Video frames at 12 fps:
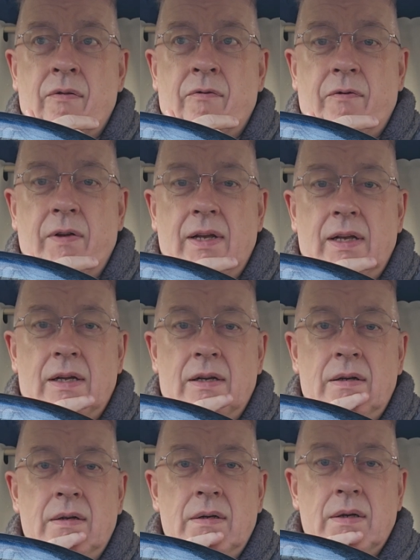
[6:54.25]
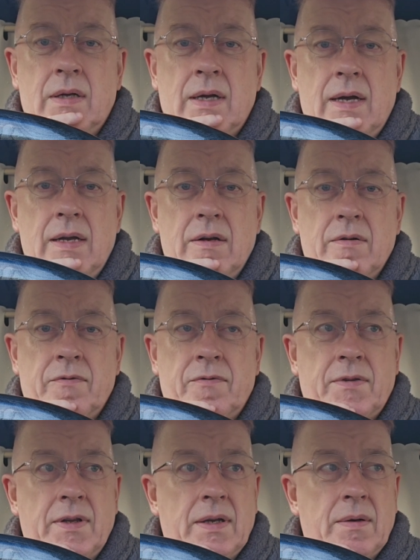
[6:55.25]
feeler kind of
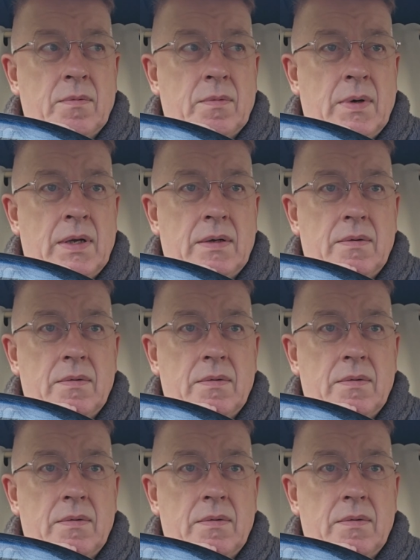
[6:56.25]
thing